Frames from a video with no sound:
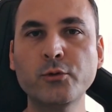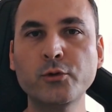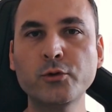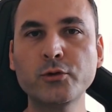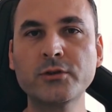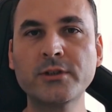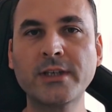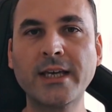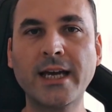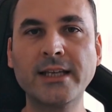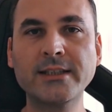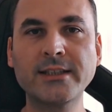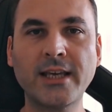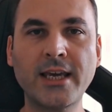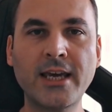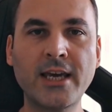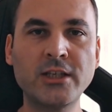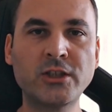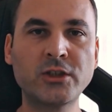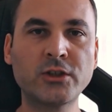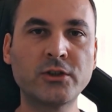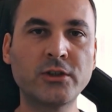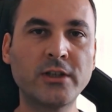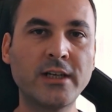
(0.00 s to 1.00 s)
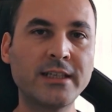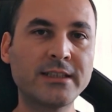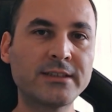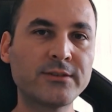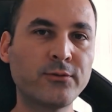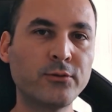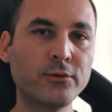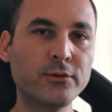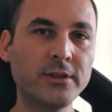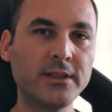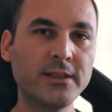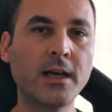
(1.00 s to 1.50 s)
Wood can age
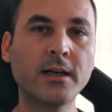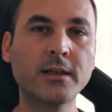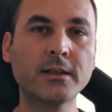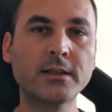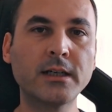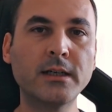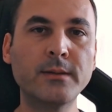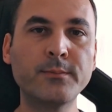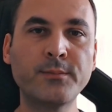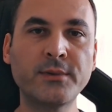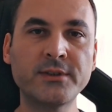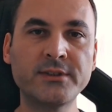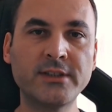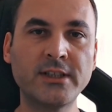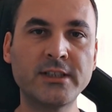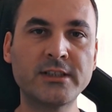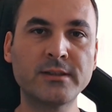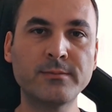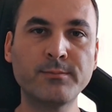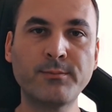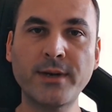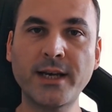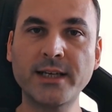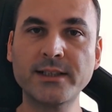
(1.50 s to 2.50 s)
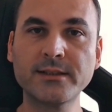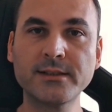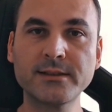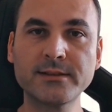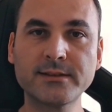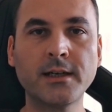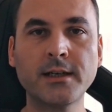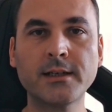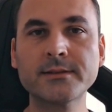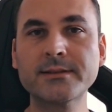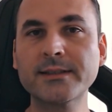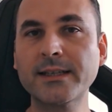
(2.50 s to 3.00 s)
gracefully, composition
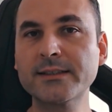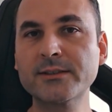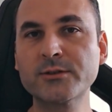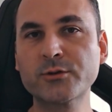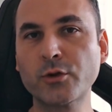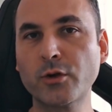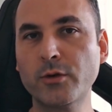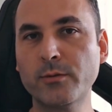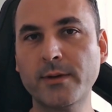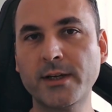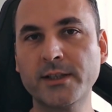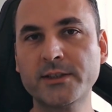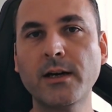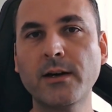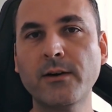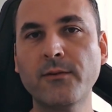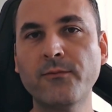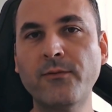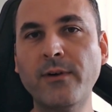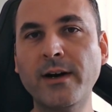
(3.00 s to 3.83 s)
panels, not so much.